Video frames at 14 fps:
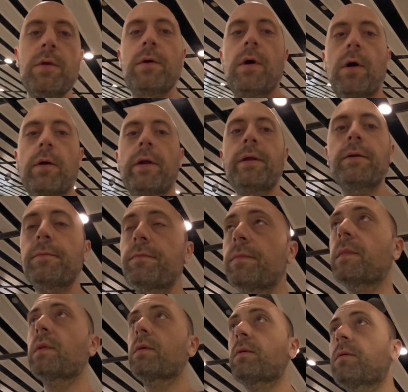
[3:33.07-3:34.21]
All right.
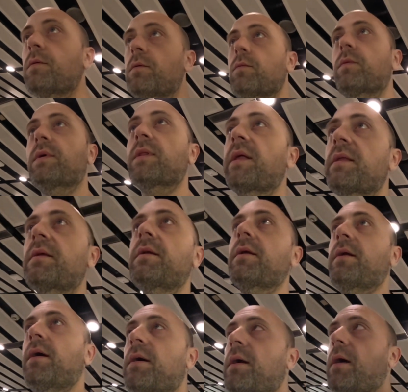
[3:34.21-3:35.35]
We landed in
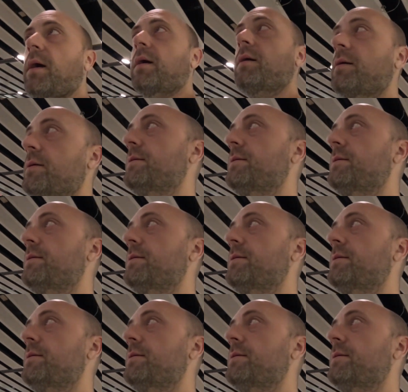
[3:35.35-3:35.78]
Hong Kong.